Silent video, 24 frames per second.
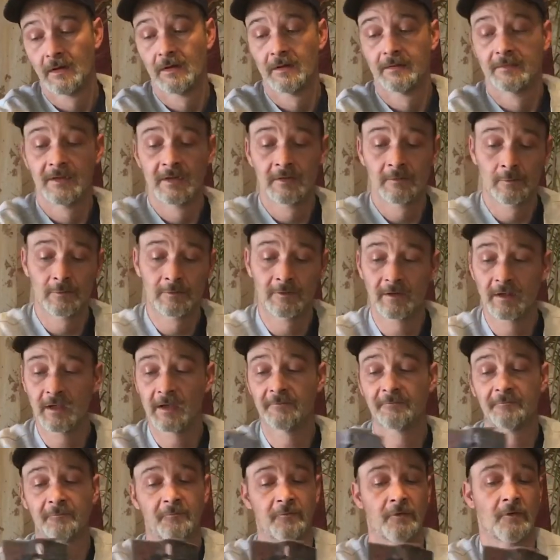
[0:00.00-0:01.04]
This was a
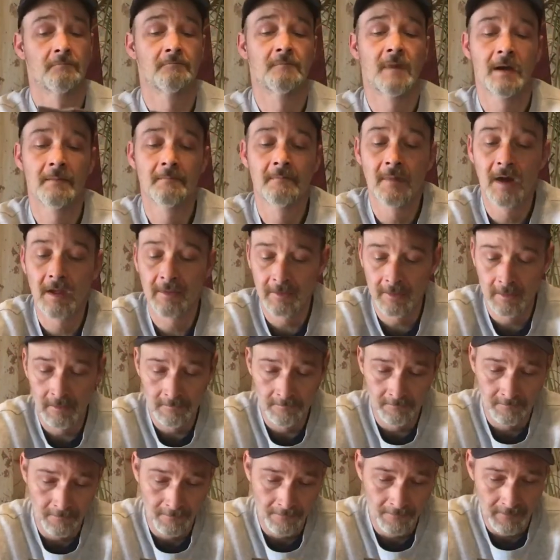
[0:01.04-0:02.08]
gift from my
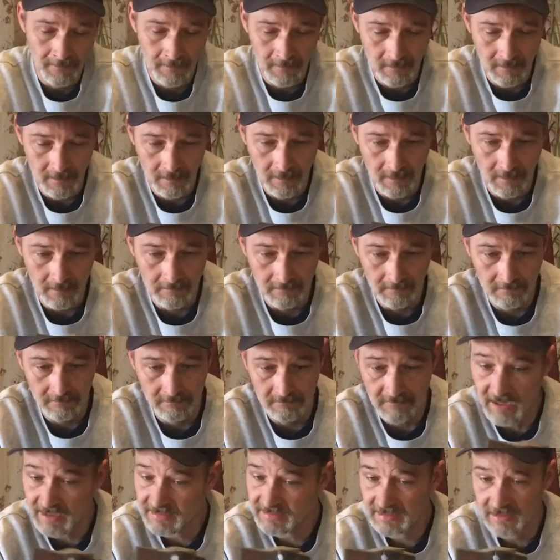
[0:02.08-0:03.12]
mother.
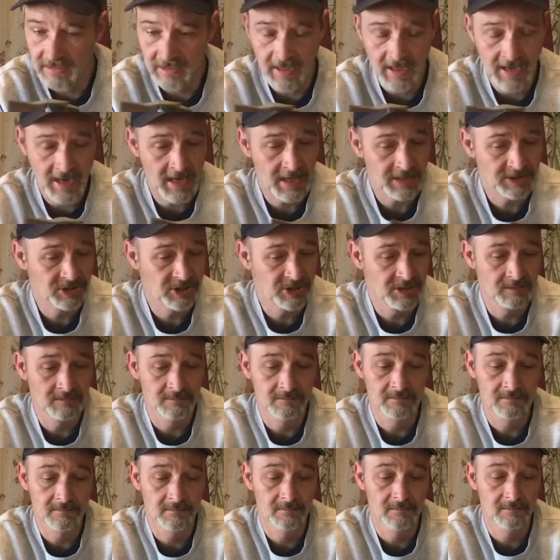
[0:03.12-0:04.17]
Nice little hatchet.
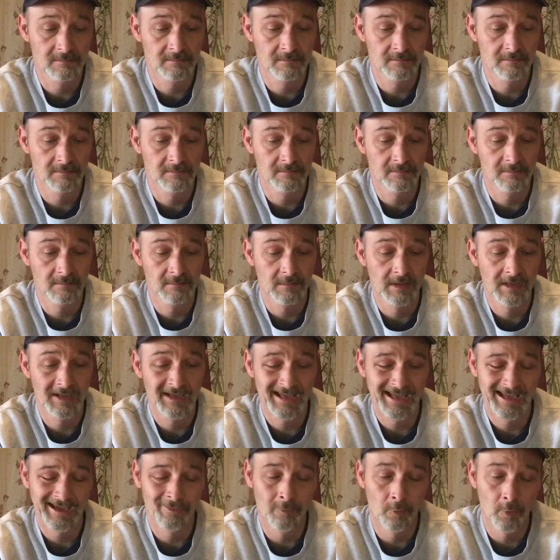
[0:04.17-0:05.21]

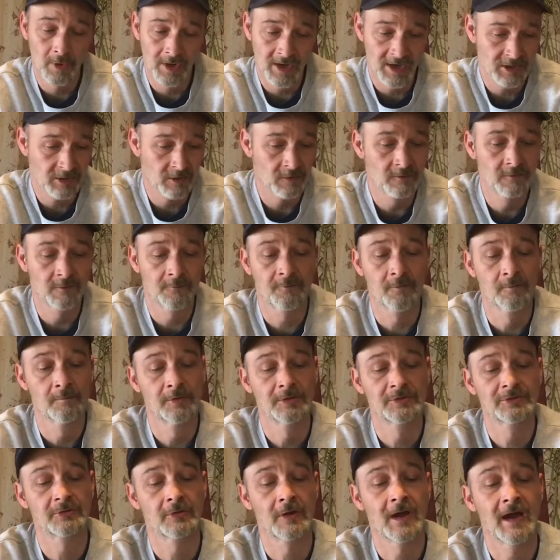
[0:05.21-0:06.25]
Would I use it for
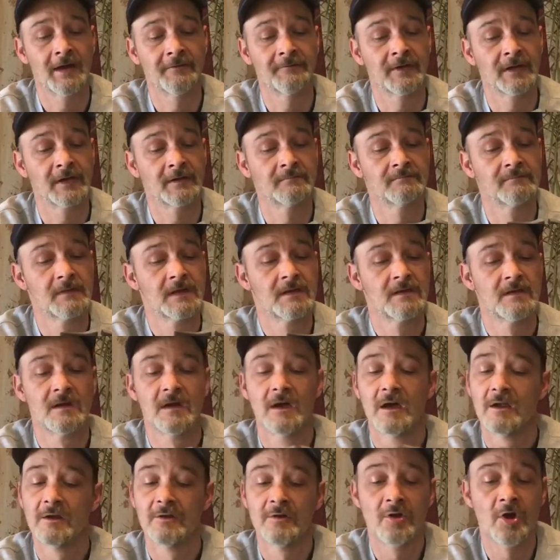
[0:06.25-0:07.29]
bushcrafting?
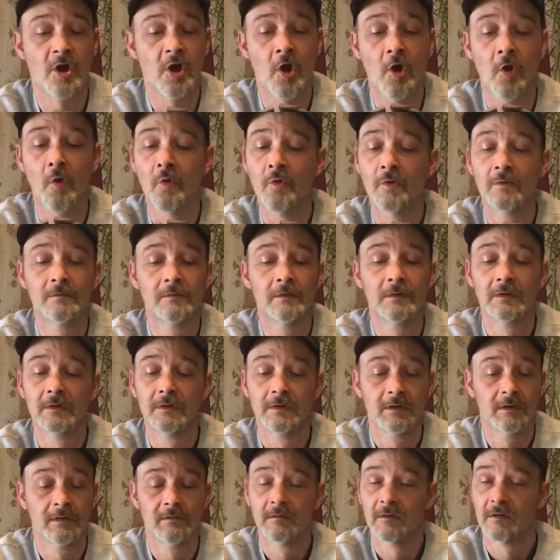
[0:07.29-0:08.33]
No.
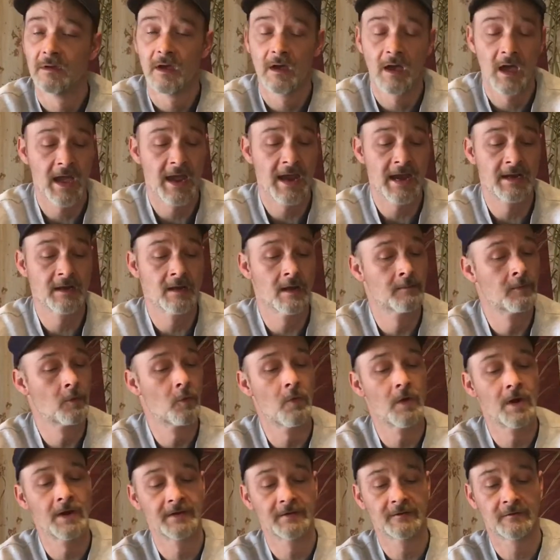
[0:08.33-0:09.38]
Number
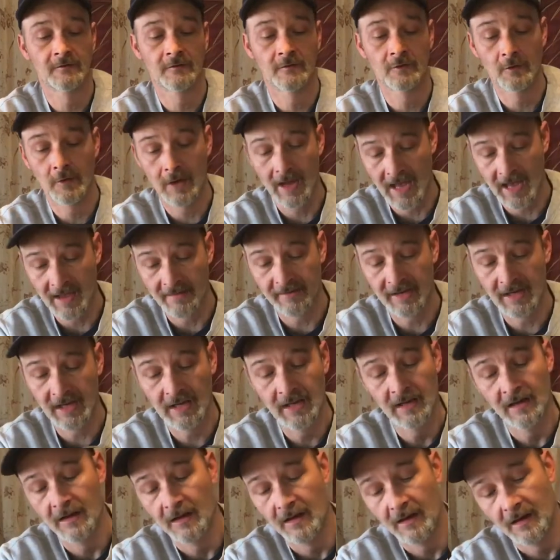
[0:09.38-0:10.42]
one, it's too
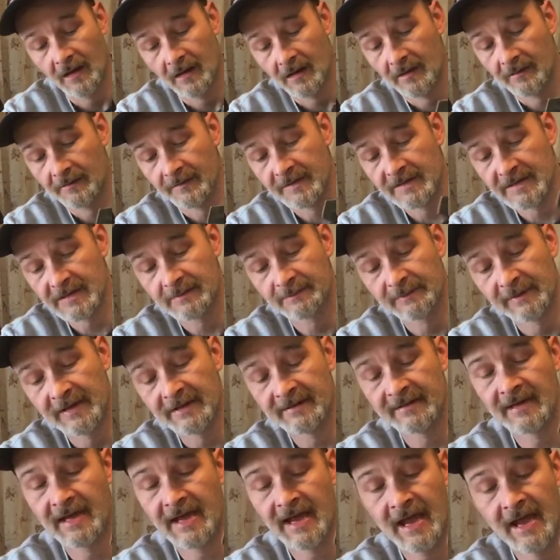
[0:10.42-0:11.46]
heavy. The split
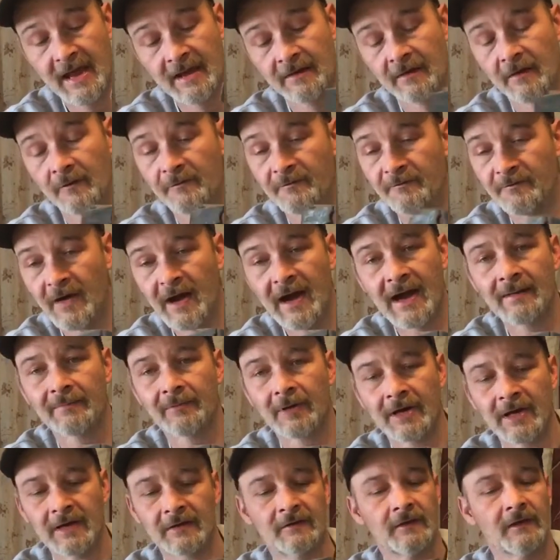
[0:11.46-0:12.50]
in the handle
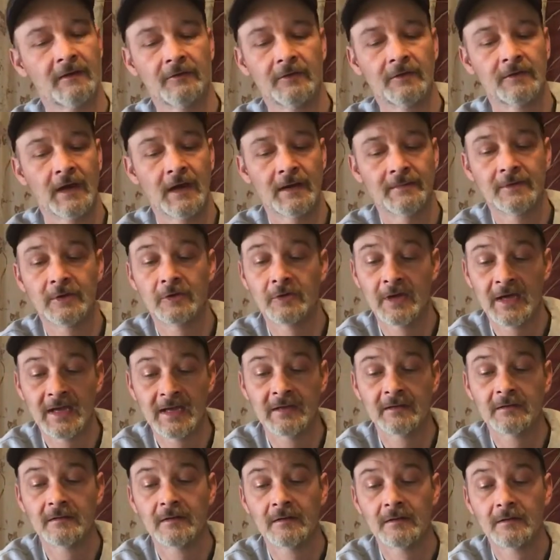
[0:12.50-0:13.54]
vibrates every time you
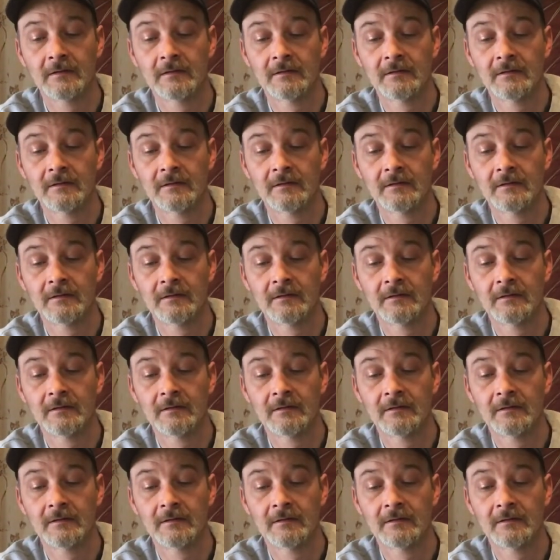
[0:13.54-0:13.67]
hit.